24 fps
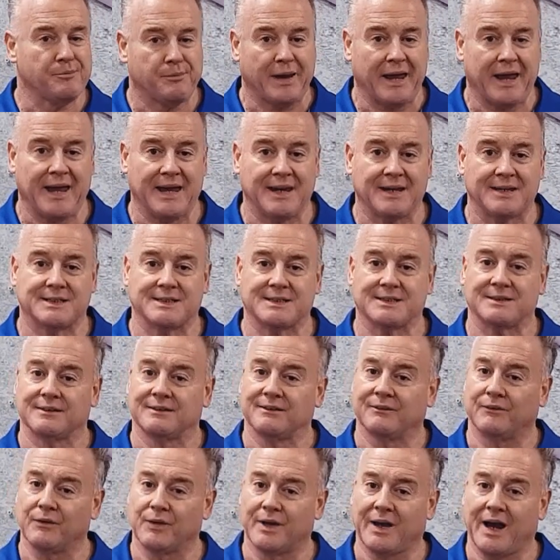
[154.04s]
pegs
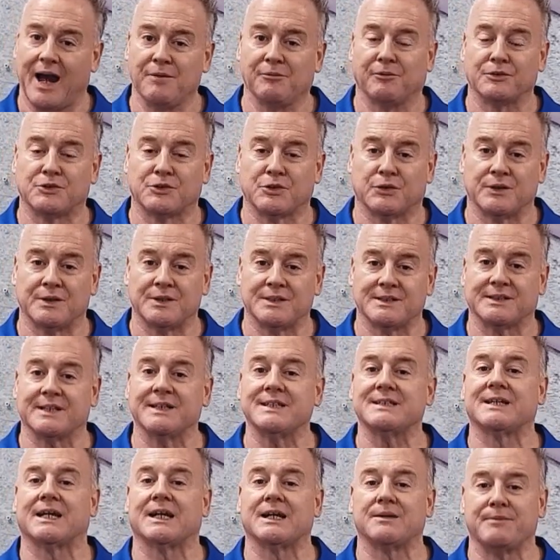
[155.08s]
or cable joiners,
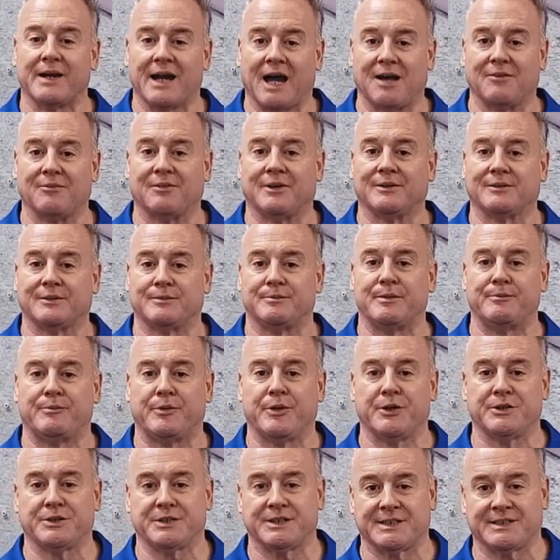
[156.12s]
these are going to be able to be
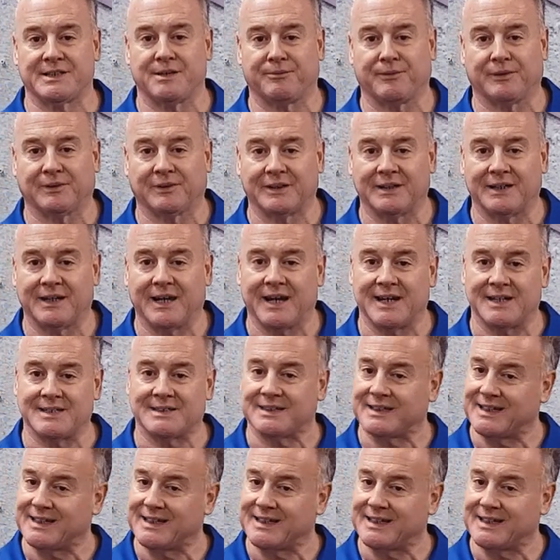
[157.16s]
purchased separately as